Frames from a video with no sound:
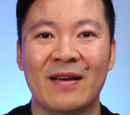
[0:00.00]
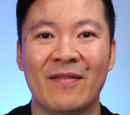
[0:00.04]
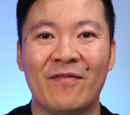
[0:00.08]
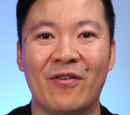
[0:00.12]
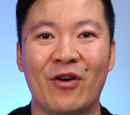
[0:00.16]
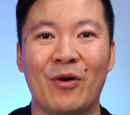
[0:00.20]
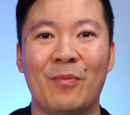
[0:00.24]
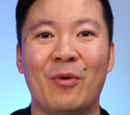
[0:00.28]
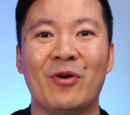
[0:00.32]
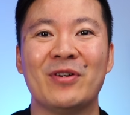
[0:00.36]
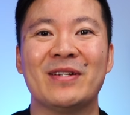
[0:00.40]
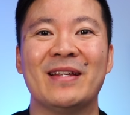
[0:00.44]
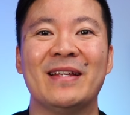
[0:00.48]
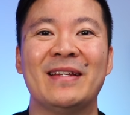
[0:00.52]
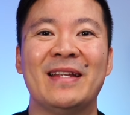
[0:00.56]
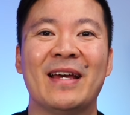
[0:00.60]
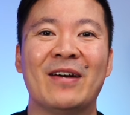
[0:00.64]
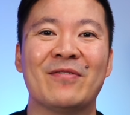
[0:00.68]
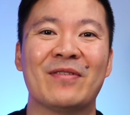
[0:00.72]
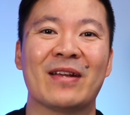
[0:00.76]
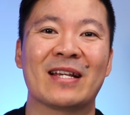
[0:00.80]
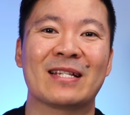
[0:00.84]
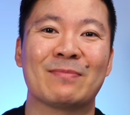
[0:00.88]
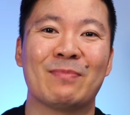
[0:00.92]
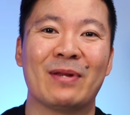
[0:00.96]
For a more
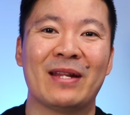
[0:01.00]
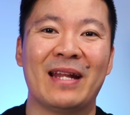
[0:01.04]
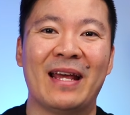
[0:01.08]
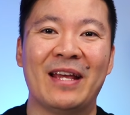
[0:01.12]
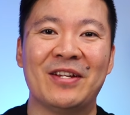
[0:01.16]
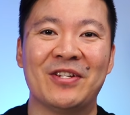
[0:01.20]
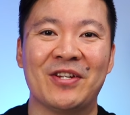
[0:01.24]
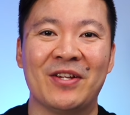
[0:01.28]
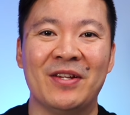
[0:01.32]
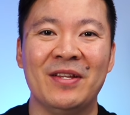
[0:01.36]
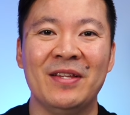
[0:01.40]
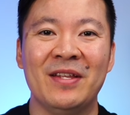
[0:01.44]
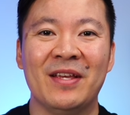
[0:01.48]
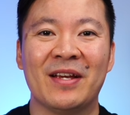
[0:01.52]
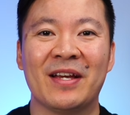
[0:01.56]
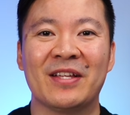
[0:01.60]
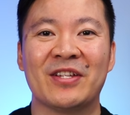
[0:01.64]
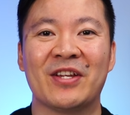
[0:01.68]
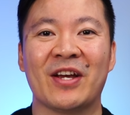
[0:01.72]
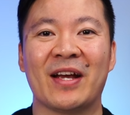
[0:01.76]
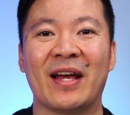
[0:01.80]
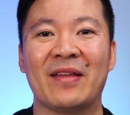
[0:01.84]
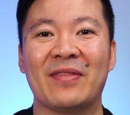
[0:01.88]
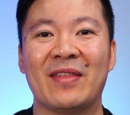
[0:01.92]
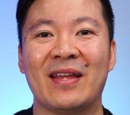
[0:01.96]
detailed explanation, you can
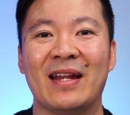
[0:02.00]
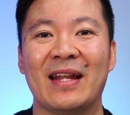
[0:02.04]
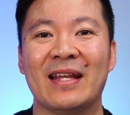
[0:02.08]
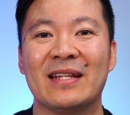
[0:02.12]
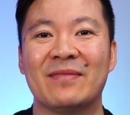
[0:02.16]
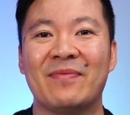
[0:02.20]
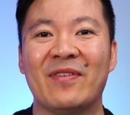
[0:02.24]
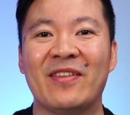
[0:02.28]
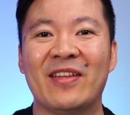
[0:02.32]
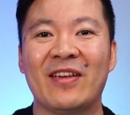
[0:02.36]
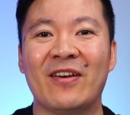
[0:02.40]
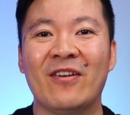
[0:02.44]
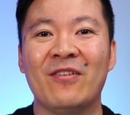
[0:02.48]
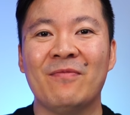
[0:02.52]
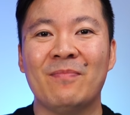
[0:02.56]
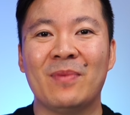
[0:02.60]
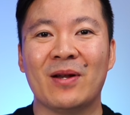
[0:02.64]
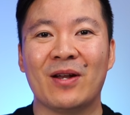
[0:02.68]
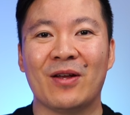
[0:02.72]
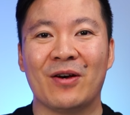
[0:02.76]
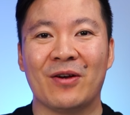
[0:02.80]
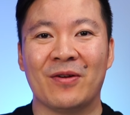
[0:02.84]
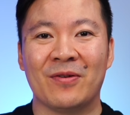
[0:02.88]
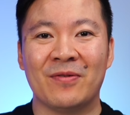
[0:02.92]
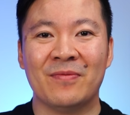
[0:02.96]
check out the linked video
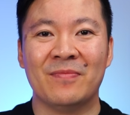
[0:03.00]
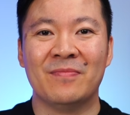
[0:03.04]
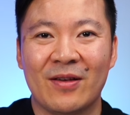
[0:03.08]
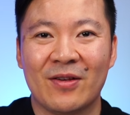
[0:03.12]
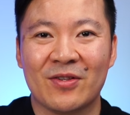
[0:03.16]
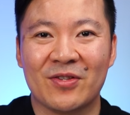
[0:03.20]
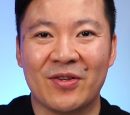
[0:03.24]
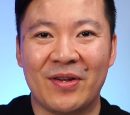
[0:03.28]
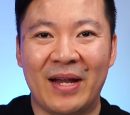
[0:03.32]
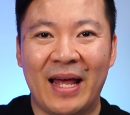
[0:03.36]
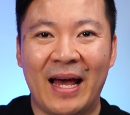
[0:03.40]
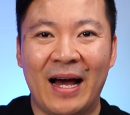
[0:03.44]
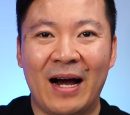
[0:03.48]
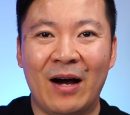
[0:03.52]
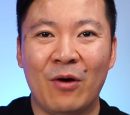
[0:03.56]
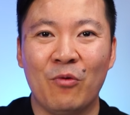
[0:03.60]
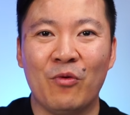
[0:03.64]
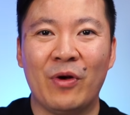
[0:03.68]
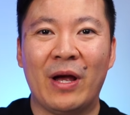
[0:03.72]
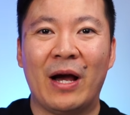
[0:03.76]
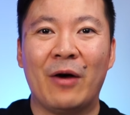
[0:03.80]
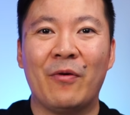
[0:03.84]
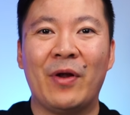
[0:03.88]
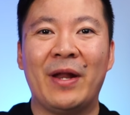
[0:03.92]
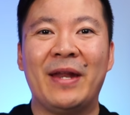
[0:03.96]
below. So now
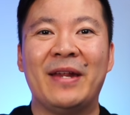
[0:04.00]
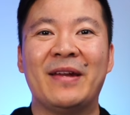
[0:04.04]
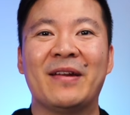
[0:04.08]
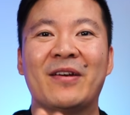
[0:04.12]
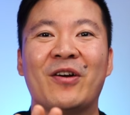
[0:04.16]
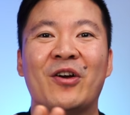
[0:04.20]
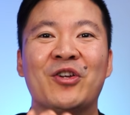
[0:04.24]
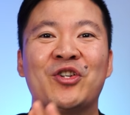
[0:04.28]
we are ready to go